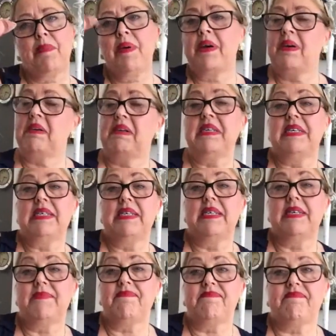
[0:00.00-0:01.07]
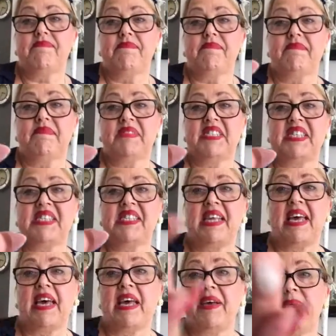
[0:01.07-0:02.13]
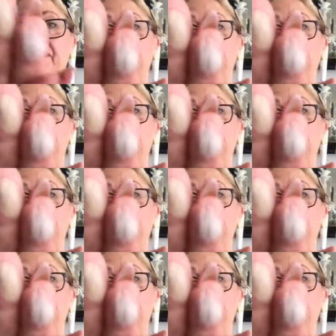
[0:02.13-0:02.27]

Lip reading: but it does there.